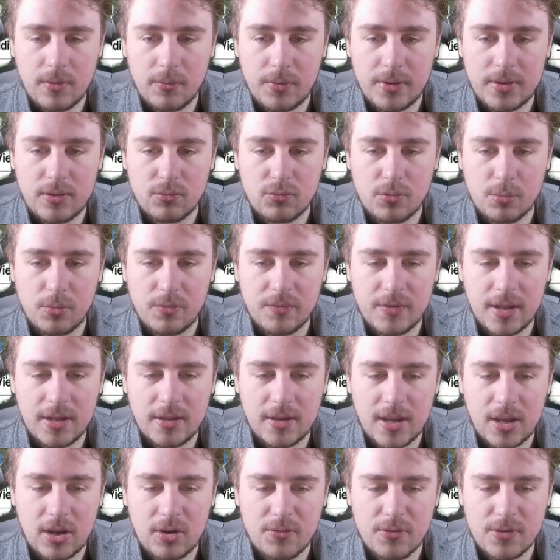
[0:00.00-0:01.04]
If we remove the
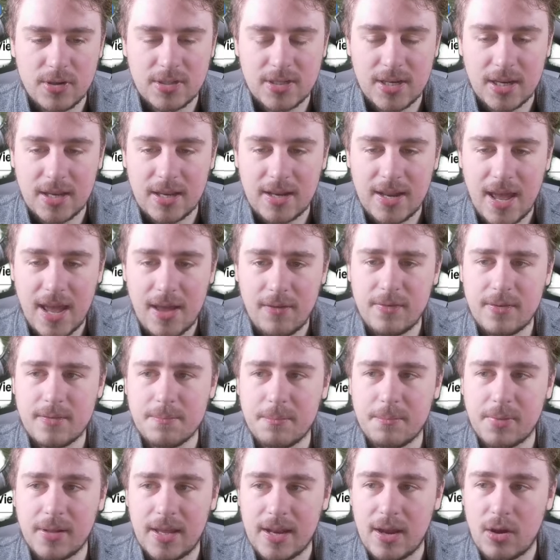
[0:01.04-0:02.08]
indicator for a second, half of it
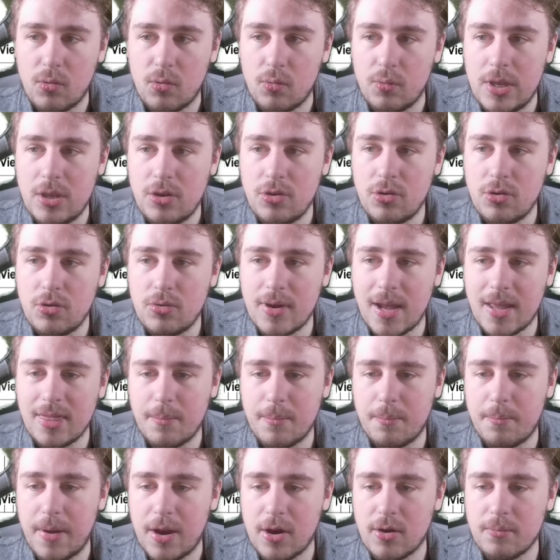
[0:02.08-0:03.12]
played out. We knew at the
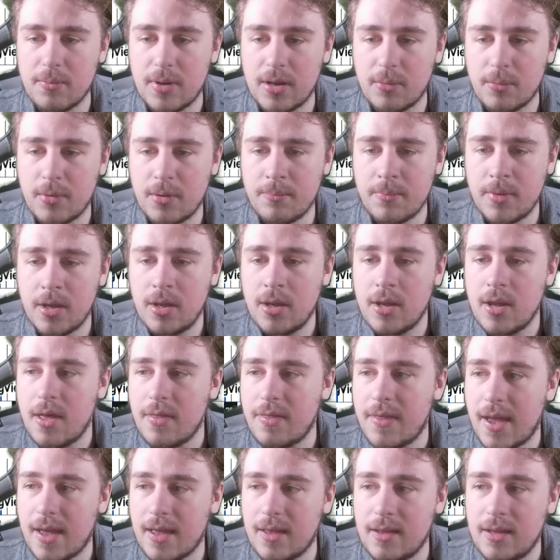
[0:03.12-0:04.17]
bare minimum
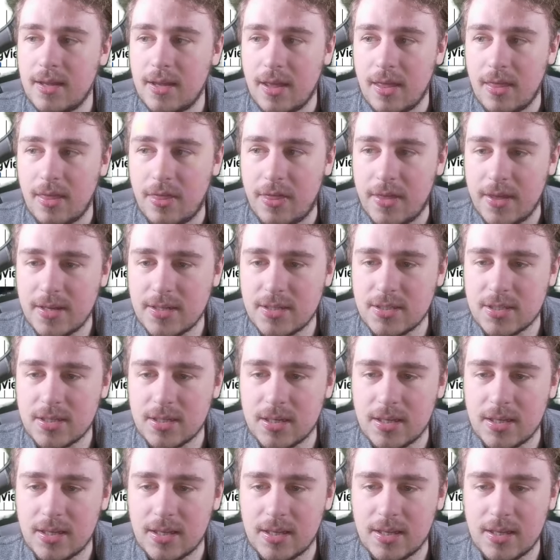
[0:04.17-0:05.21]
that this
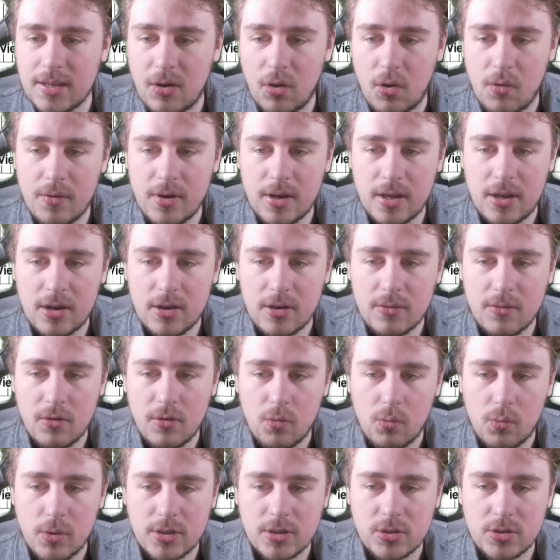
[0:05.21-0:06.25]
over here
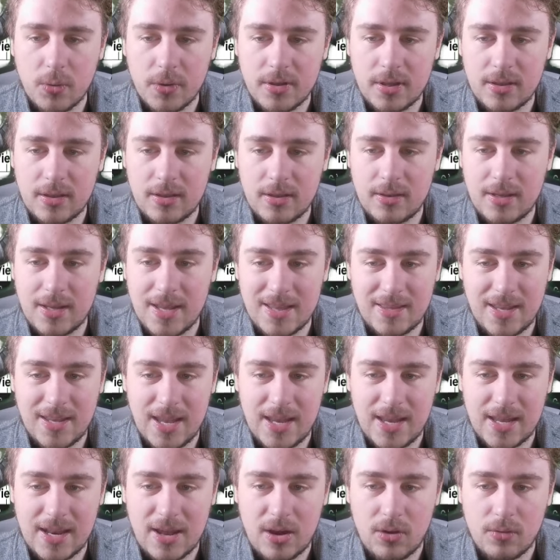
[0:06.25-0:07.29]
was going to get
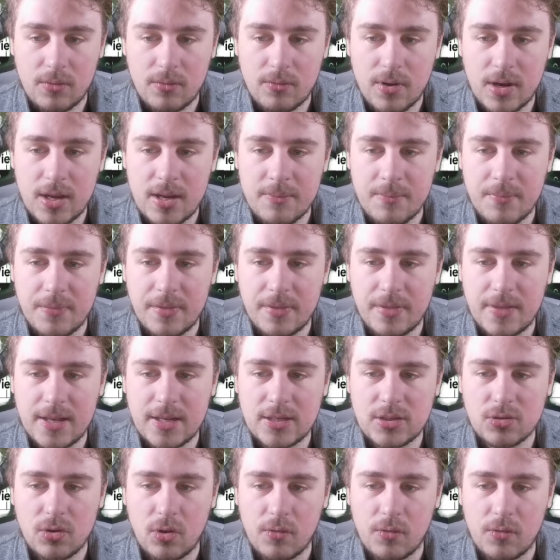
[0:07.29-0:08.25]
taken out, right? This over